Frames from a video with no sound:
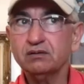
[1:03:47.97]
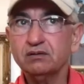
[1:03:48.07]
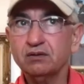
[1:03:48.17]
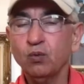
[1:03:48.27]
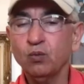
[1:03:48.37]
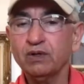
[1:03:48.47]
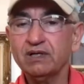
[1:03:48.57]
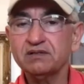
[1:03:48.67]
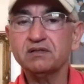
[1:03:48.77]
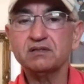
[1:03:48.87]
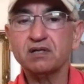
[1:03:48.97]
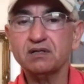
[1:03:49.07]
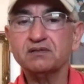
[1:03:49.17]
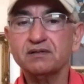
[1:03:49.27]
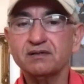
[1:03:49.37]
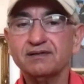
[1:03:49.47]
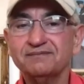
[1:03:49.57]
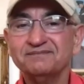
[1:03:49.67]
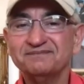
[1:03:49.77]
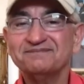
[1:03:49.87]
No one has discussed it.
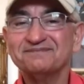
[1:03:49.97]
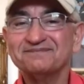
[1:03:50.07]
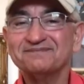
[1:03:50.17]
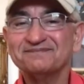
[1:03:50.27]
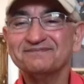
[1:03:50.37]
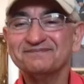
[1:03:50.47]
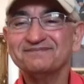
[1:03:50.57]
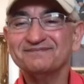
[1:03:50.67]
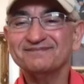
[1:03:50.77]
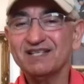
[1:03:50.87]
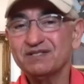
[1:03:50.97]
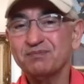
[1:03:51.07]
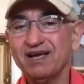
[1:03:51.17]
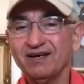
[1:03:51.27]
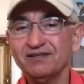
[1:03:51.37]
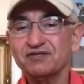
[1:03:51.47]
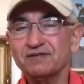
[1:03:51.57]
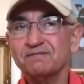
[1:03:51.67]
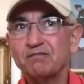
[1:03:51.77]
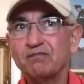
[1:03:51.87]
That's my hunch.